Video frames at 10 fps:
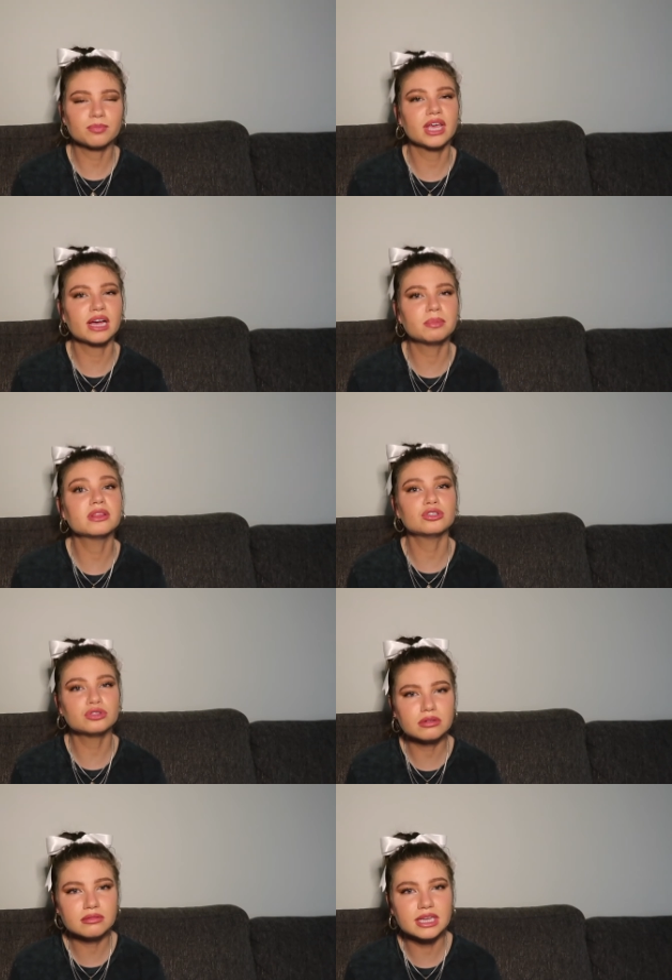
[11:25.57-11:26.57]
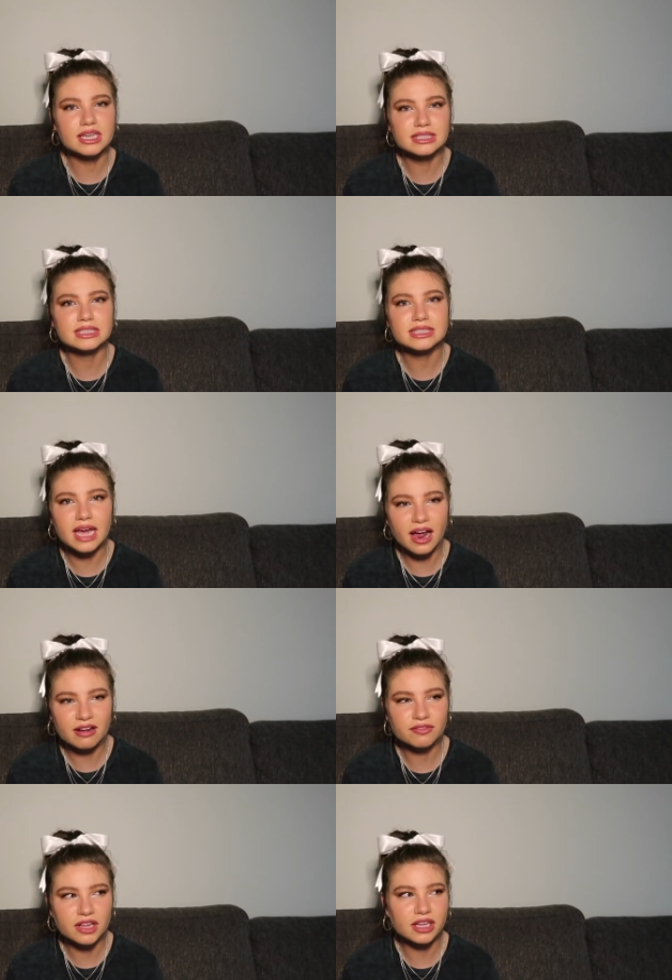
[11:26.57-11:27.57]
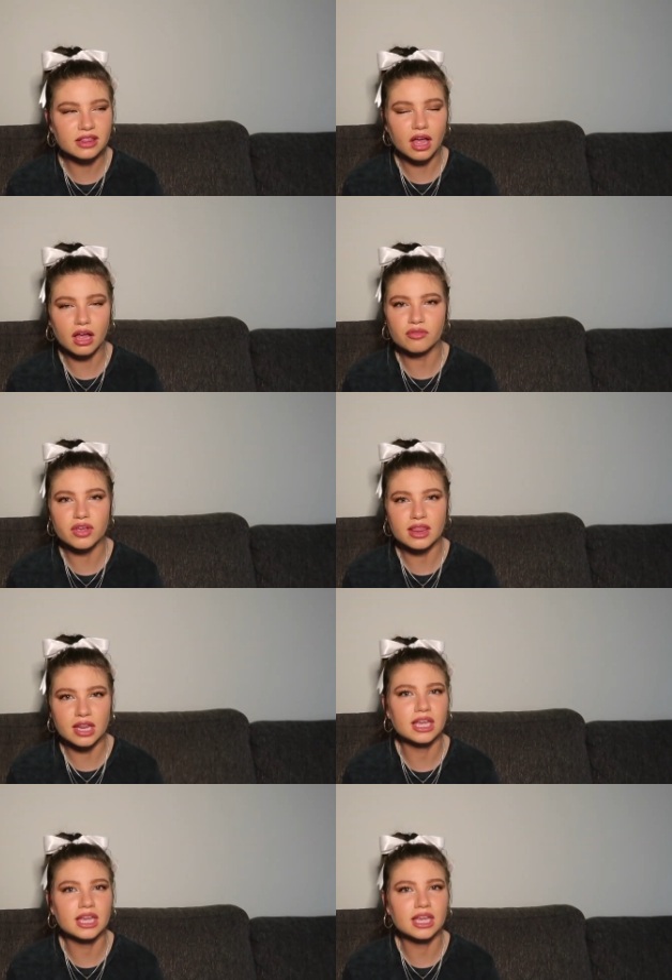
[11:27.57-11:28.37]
Yeah, but the truth is that I fell in love and then